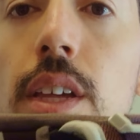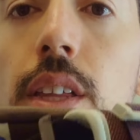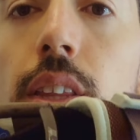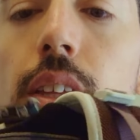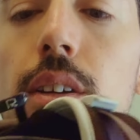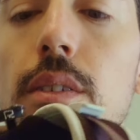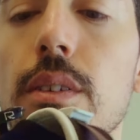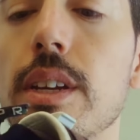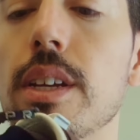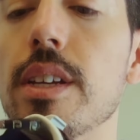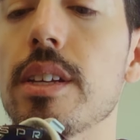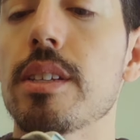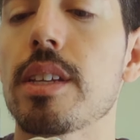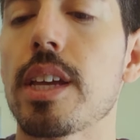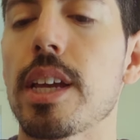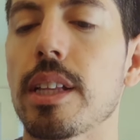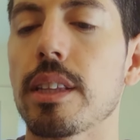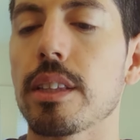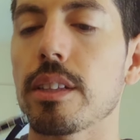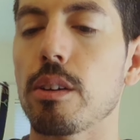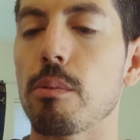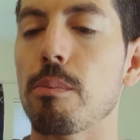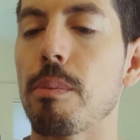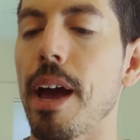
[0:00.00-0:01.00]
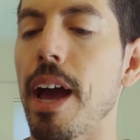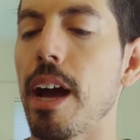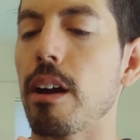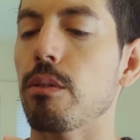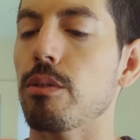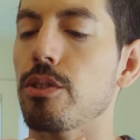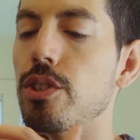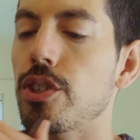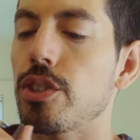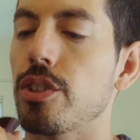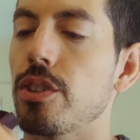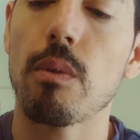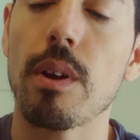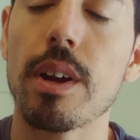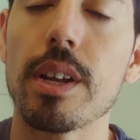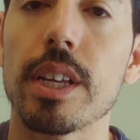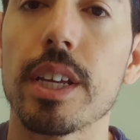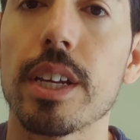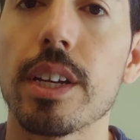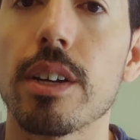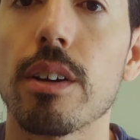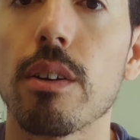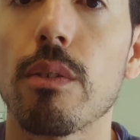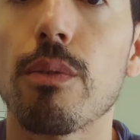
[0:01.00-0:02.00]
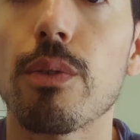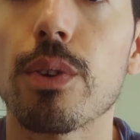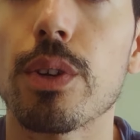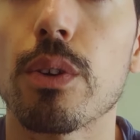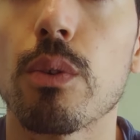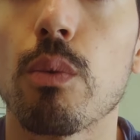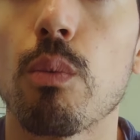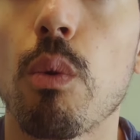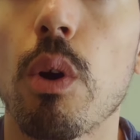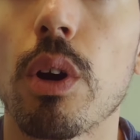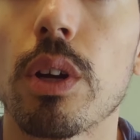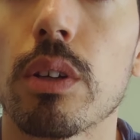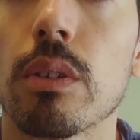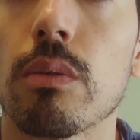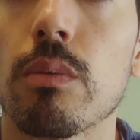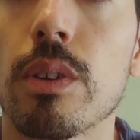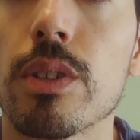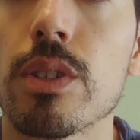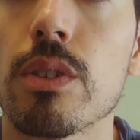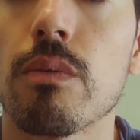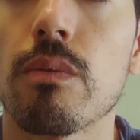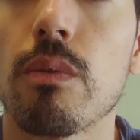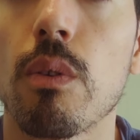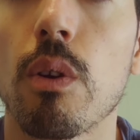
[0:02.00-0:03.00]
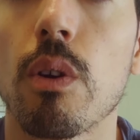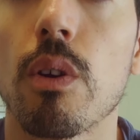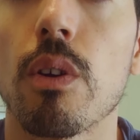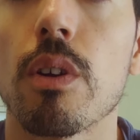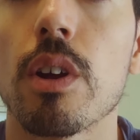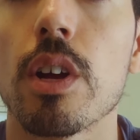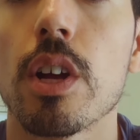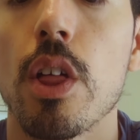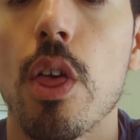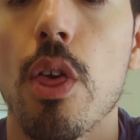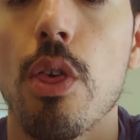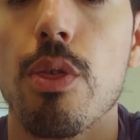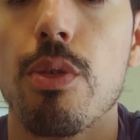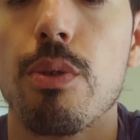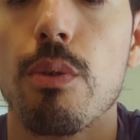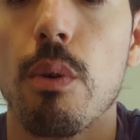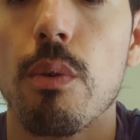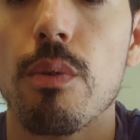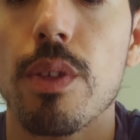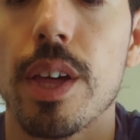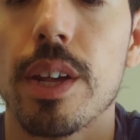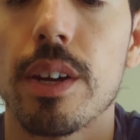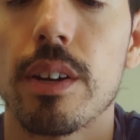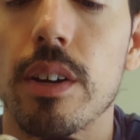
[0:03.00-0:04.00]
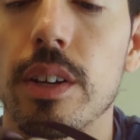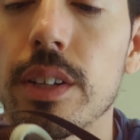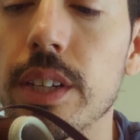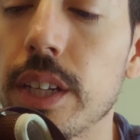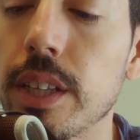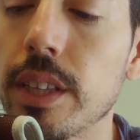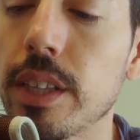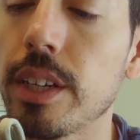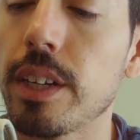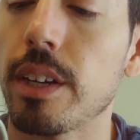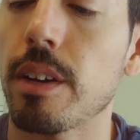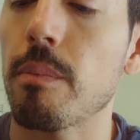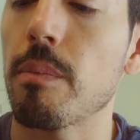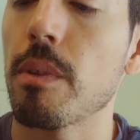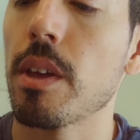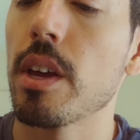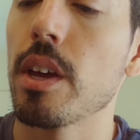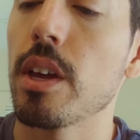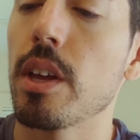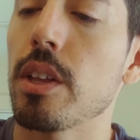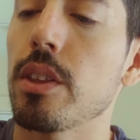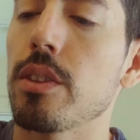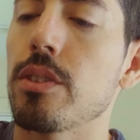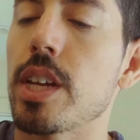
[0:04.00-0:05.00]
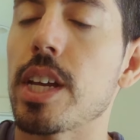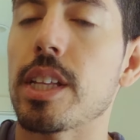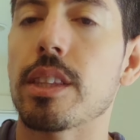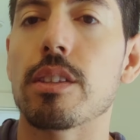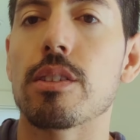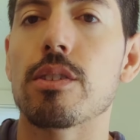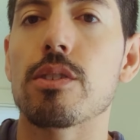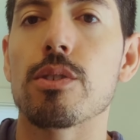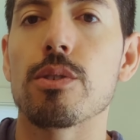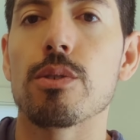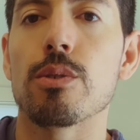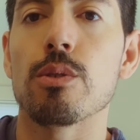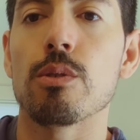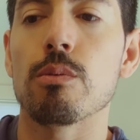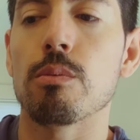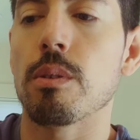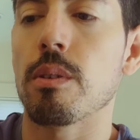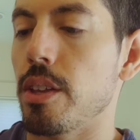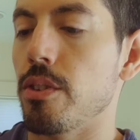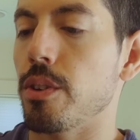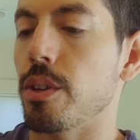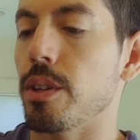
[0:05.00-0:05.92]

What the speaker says: There is a little pouch right here for your water reservoir. Throw that on in there, take the tube, and you